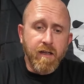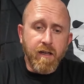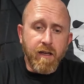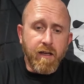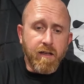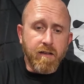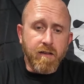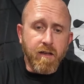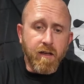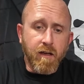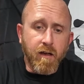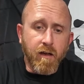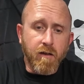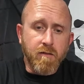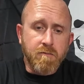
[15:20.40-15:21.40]
and
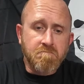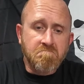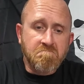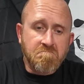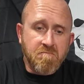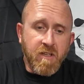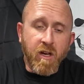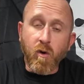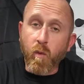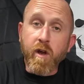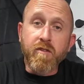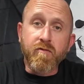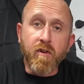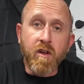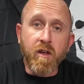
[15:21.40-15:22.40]
kind of
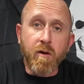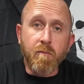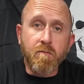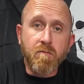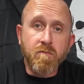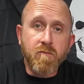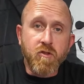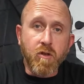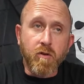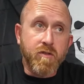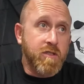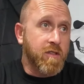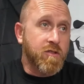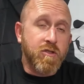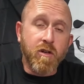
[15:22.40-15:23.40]
wait for him. So it's
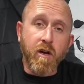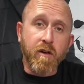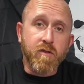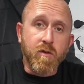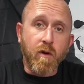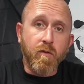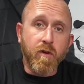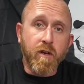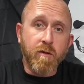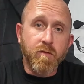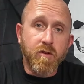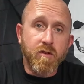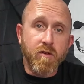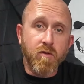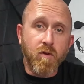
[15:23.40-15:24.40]
his truck, so I want him to
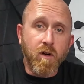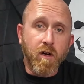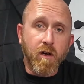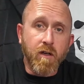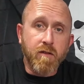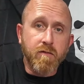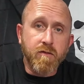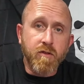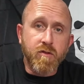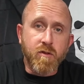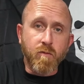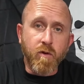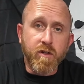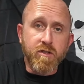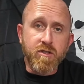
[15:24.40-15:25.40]
do
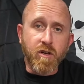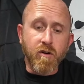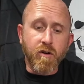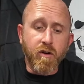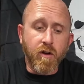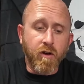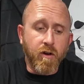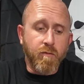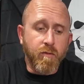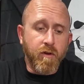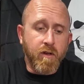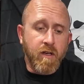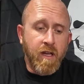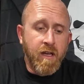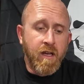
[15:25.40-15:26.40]
some wrench turning on it.
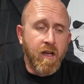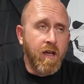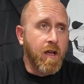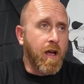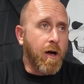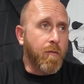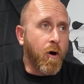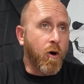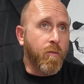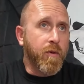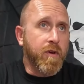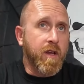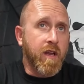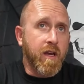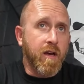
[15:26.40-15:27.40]
But I'm
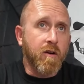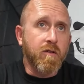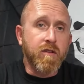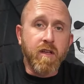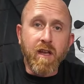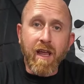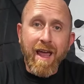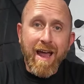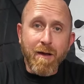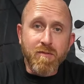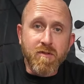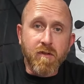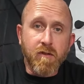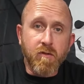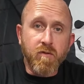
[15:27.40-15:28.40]
hoping here in the
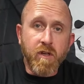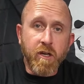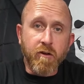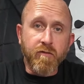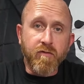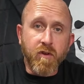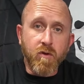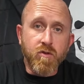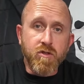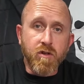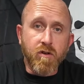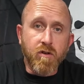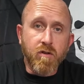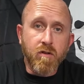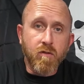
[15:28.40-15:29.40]
absolute near
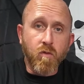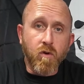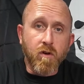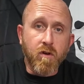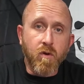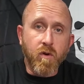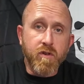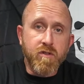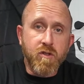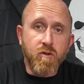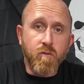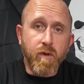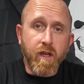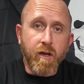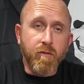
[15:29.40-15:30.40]
future, we're going to
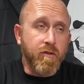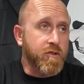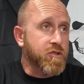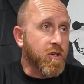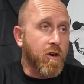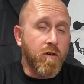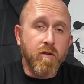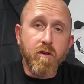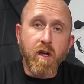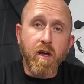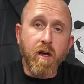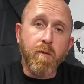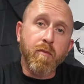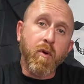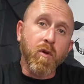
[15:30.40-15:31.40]
be able to start
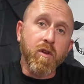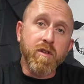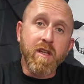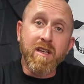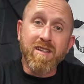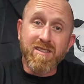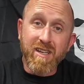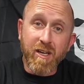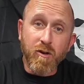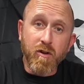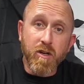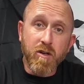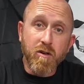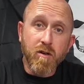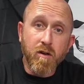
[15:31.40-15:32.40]
pulling the
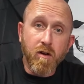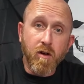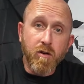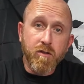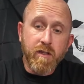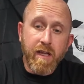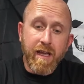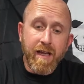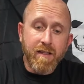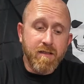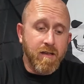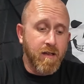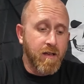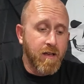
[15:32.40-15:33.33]
interior on that,